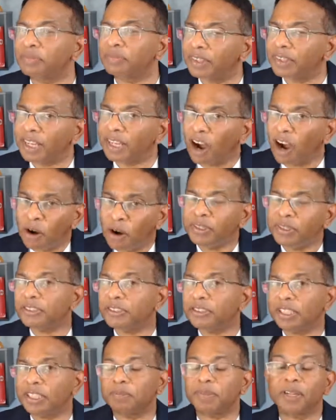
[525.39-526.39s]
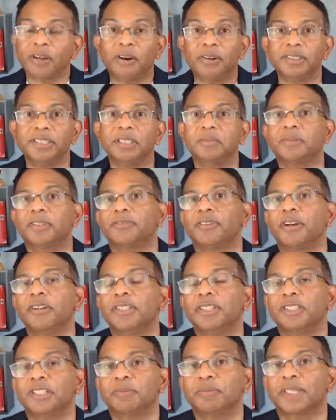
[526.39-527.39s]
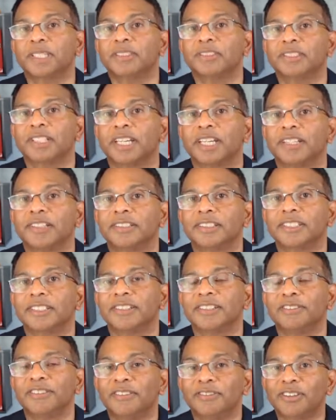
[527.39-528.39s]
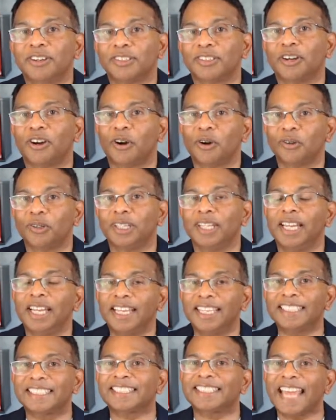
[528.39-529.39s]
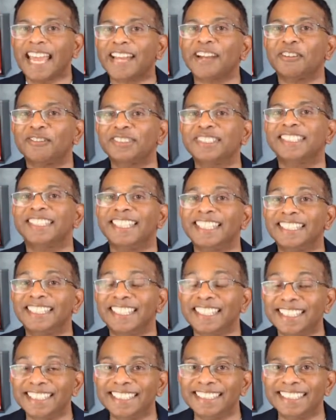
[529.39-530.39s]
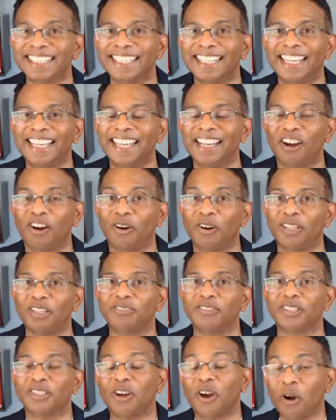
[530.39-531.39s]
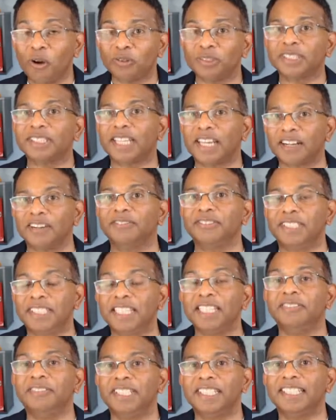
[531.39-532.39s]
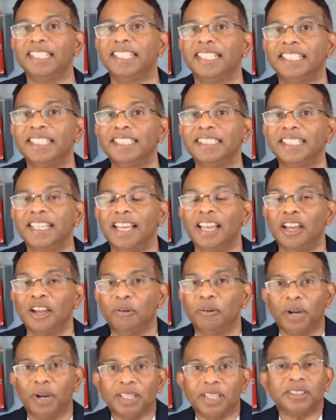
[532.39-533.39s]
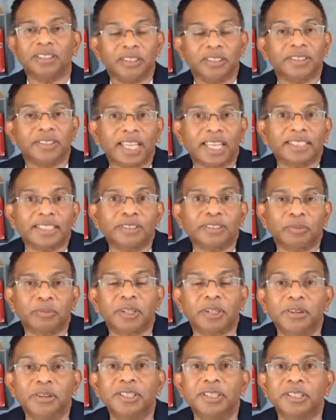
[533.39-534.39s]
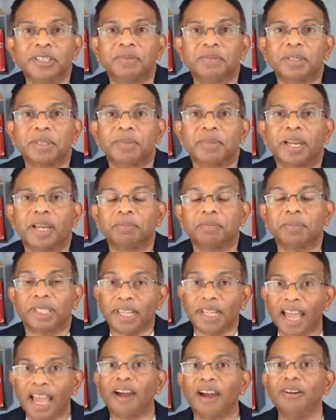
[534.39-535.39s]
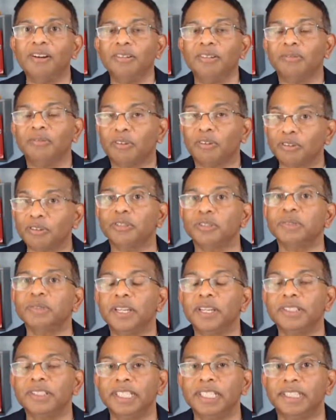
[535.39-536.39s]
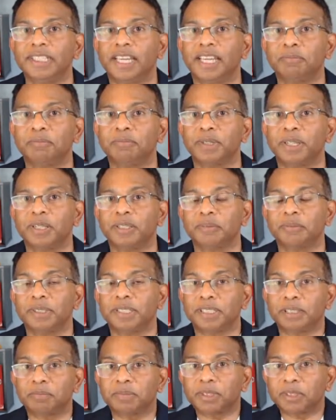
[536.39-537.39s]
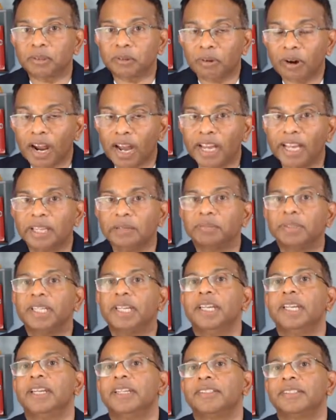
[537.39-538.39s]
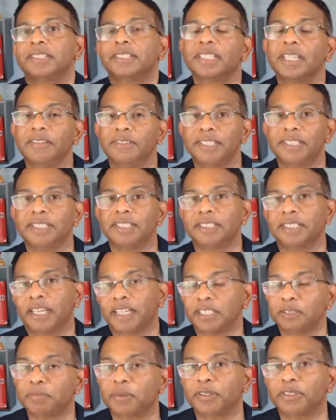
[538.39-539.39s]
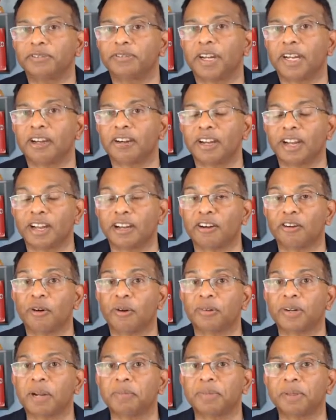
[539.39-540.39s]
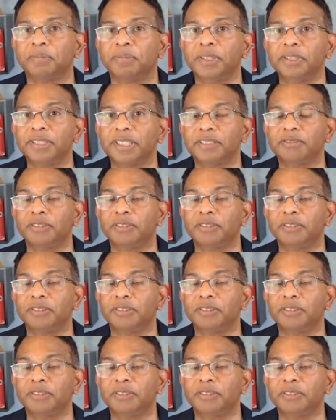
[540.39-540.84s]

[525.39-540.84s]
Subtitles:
Ownership, the concept of ownership has changed. So if you've got a whole stack of CDs or you've got a whole stack of DVDs, well, that's what ownership's about. But now, of course, we don't need that because we subscribe to services like Spotify or Apple Music for